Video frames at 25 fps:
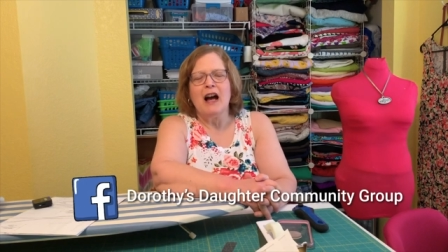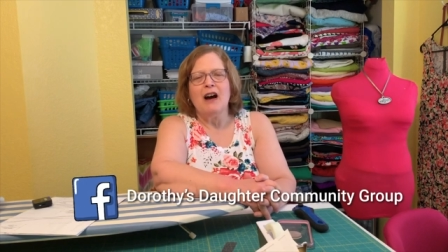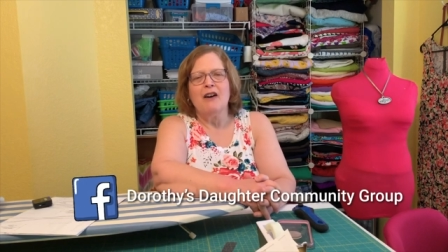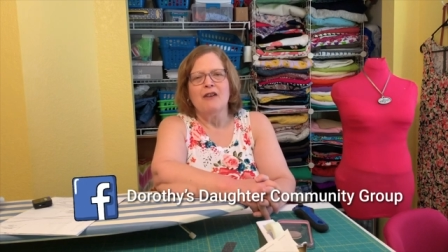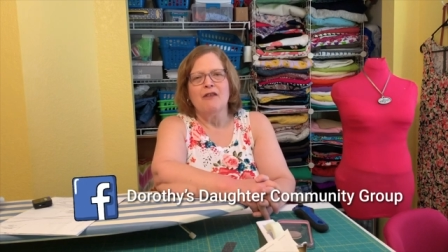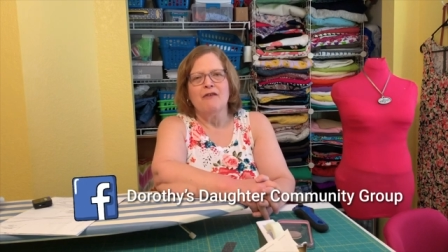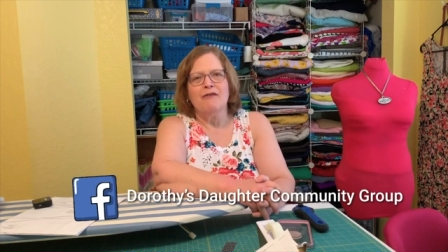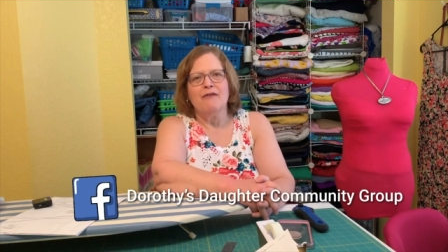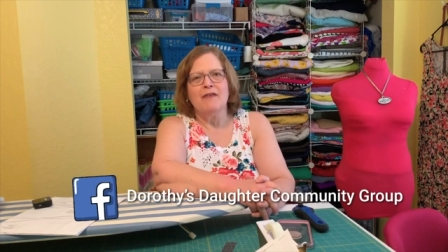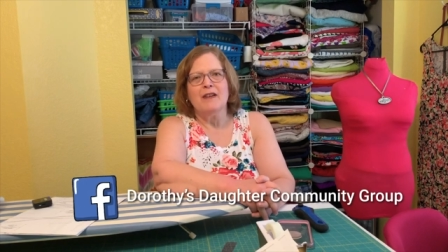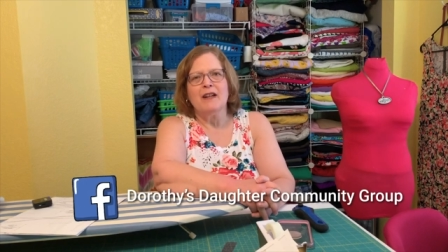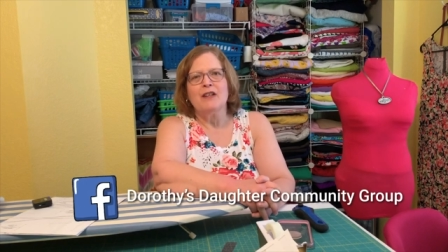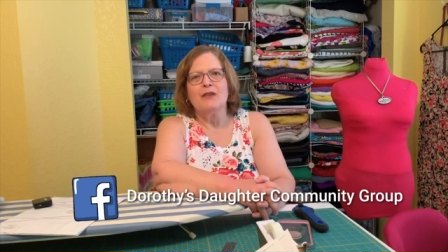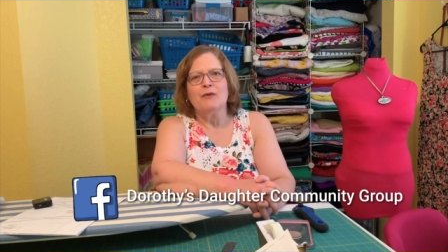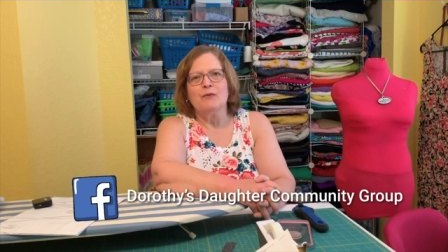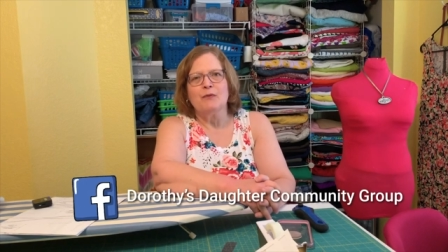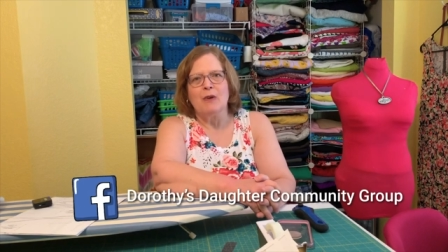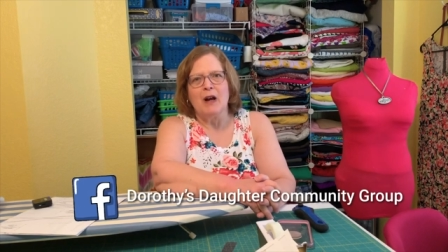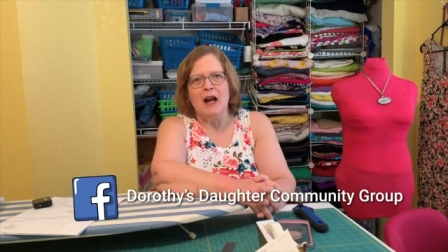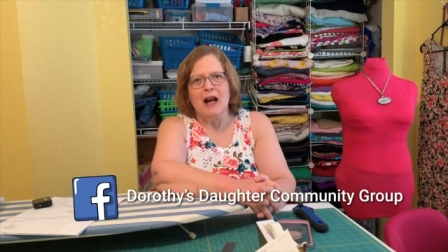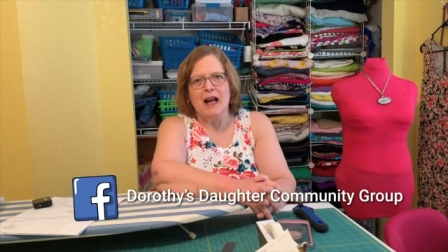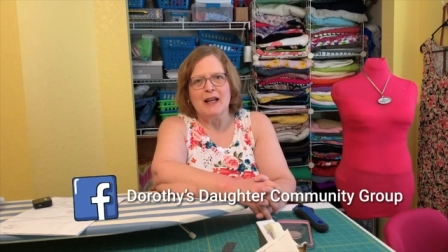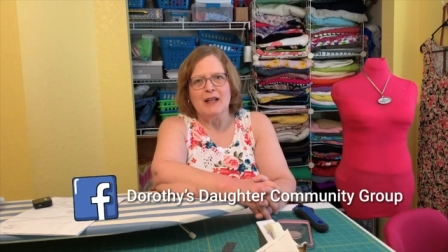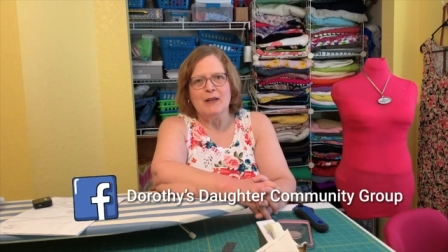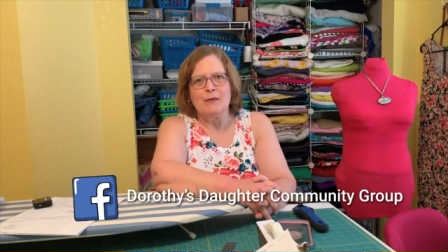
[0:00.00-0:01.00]
how to fix
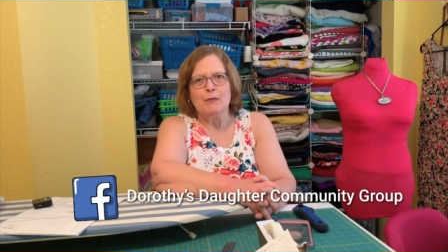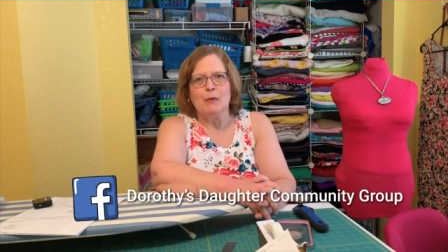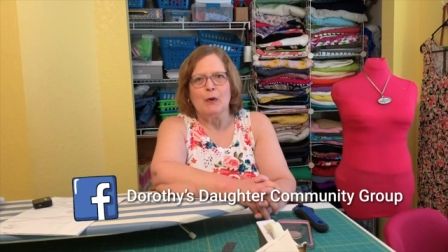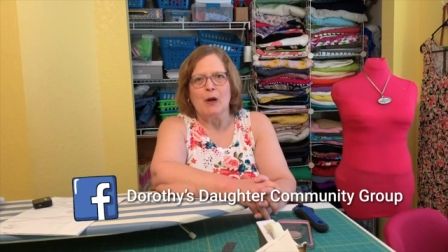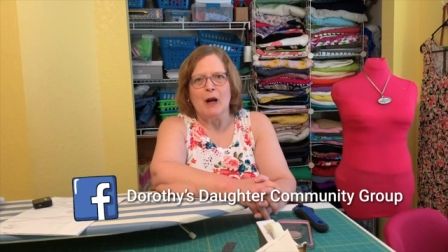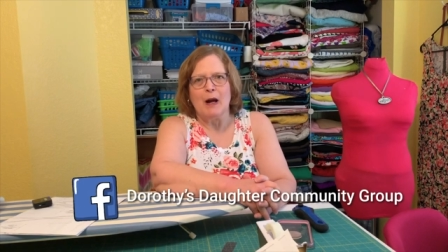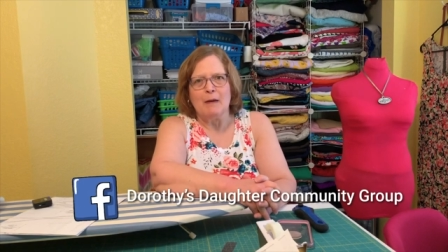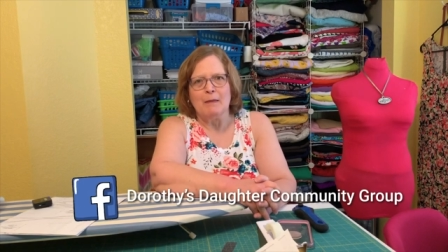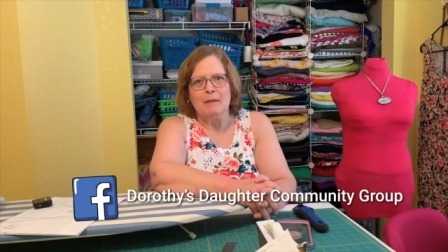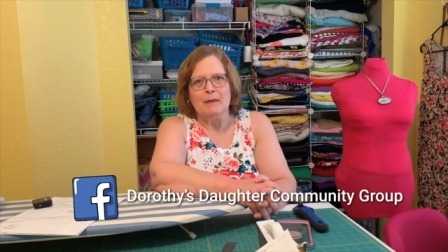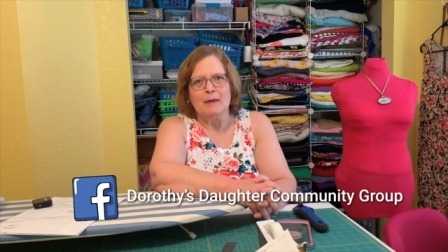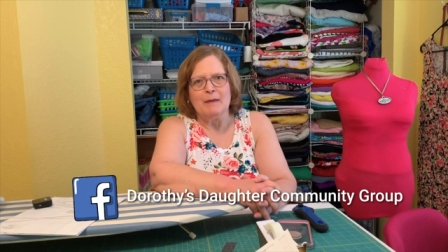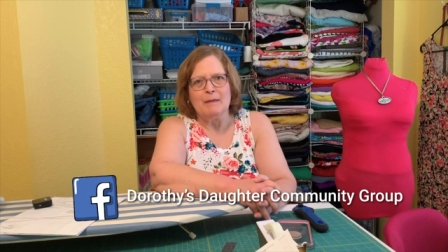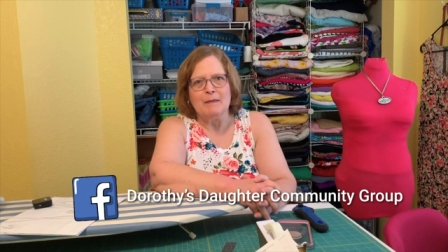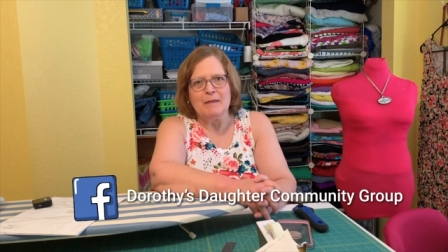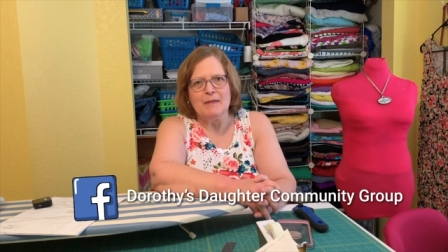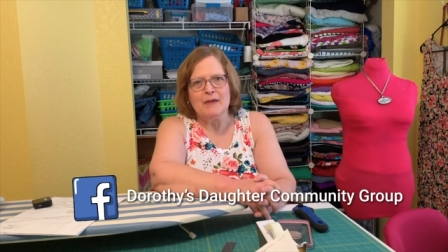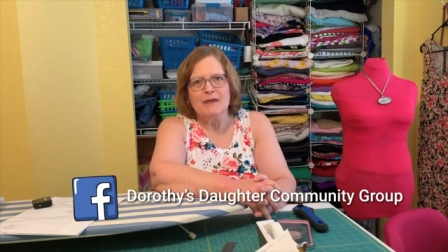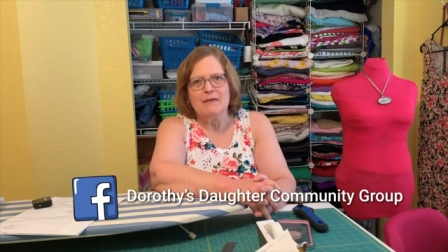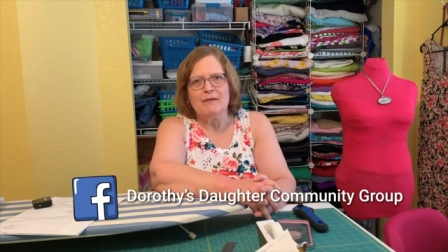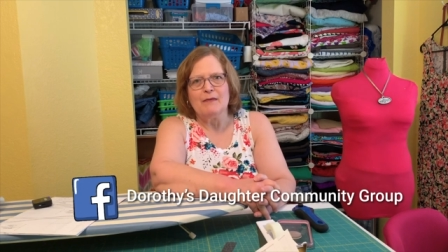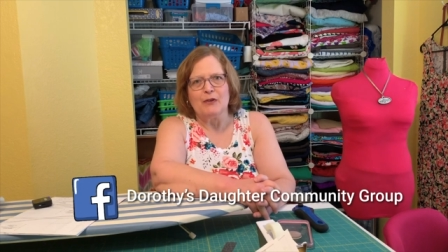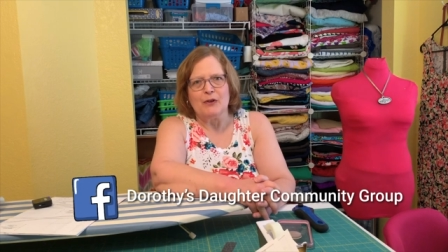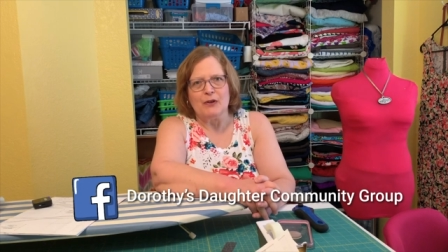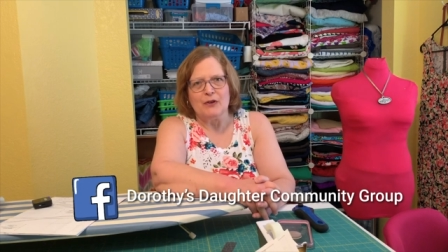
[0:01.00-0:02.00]
rise
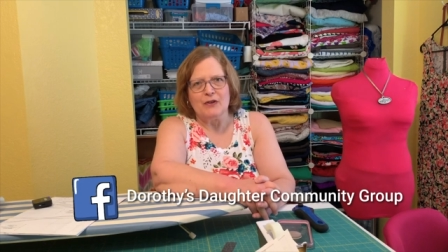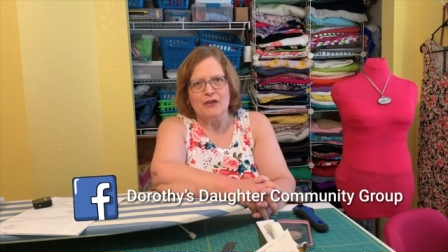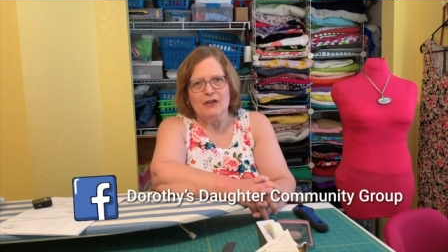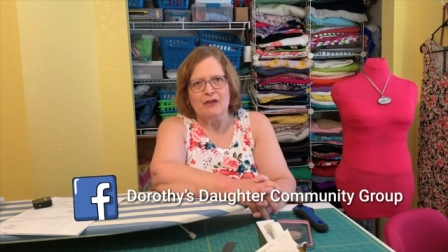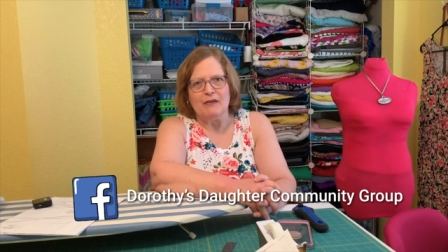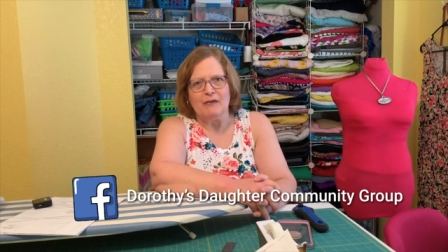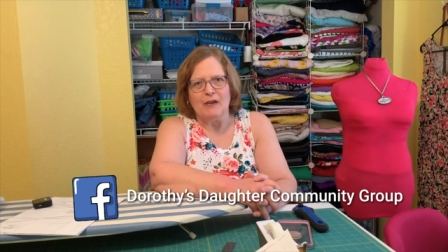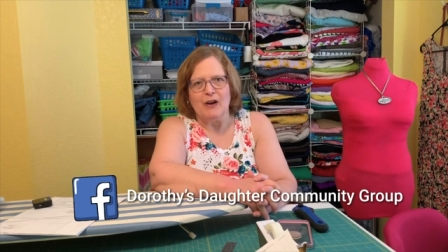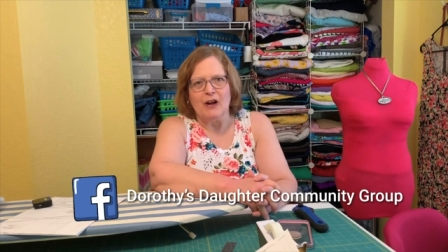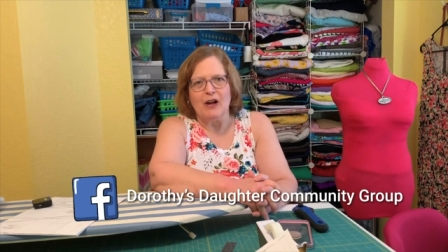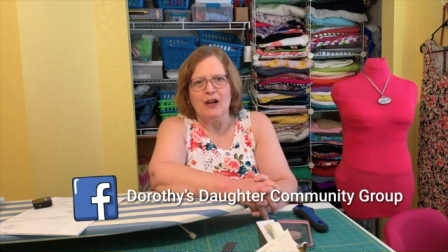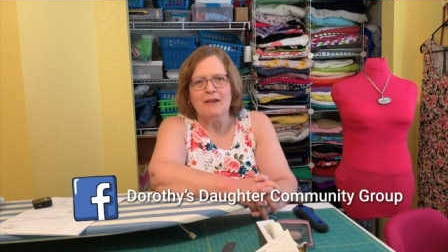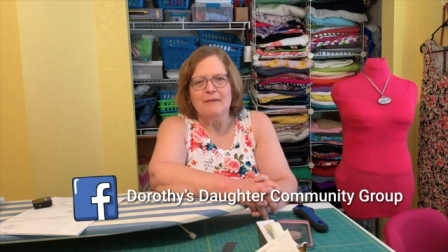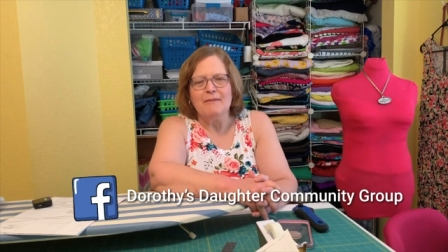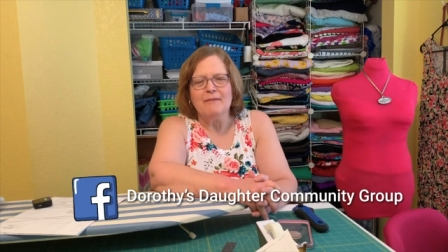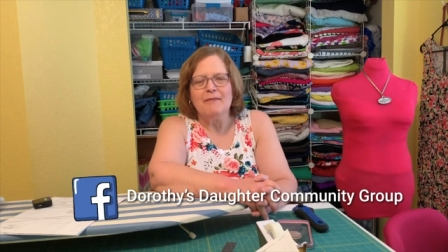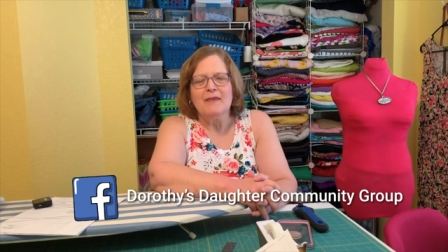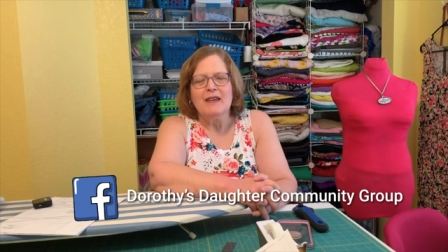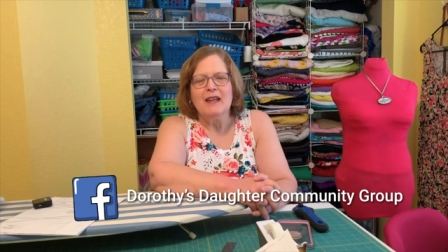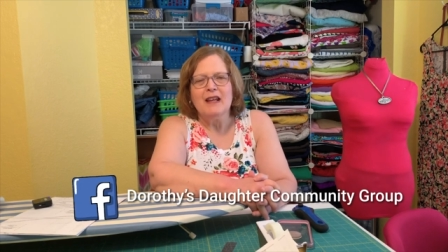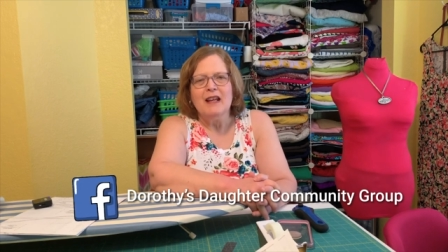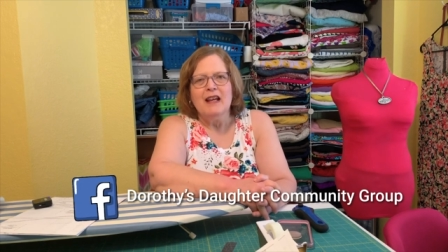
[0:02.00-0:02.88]
problems, first of all.